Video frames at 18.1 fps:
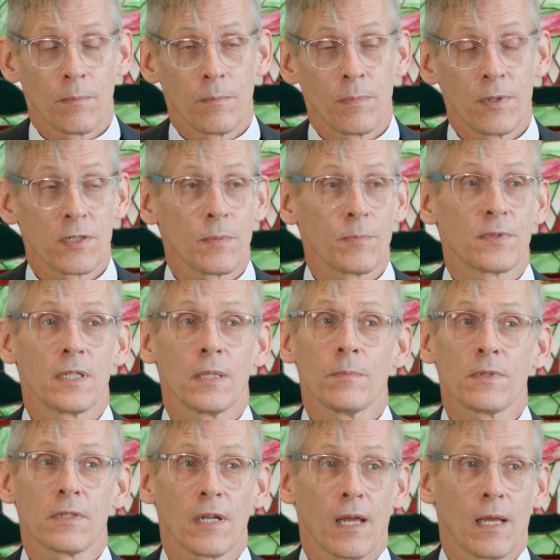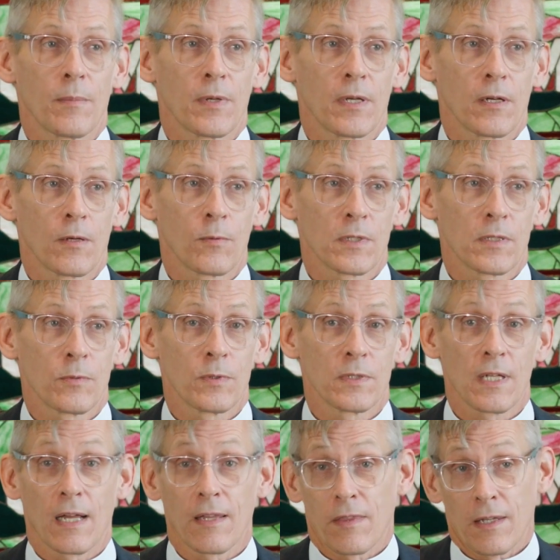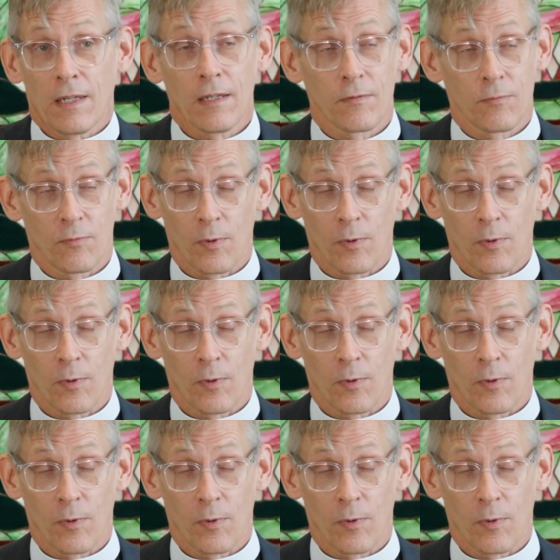Bishop Jim's time here, which was, I think,